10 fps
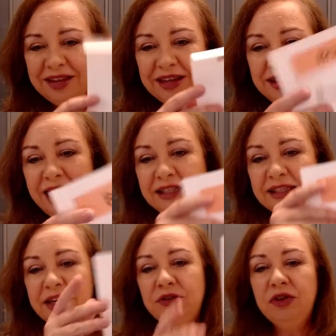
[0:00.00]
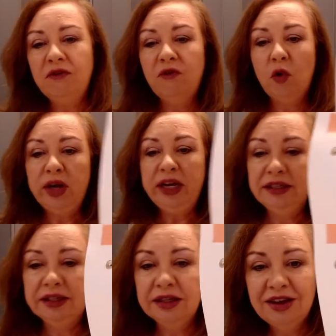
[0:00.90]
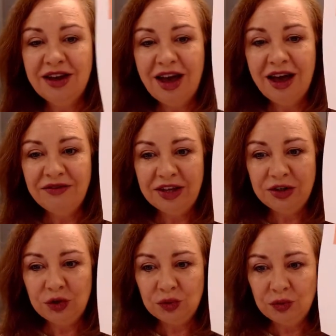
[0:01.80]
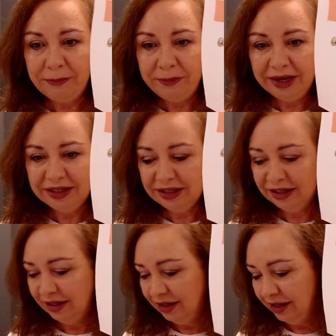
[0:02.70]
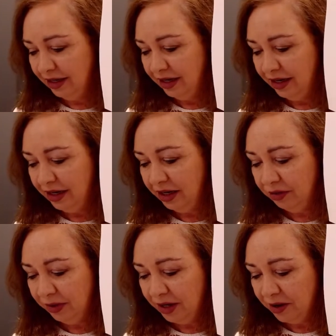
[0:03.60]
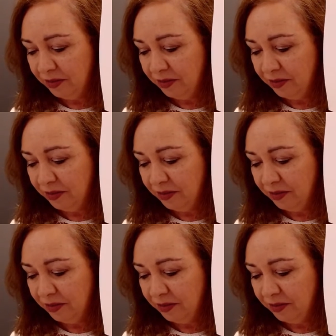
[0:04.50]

Let's hear the voice of the trumpet. Here we go.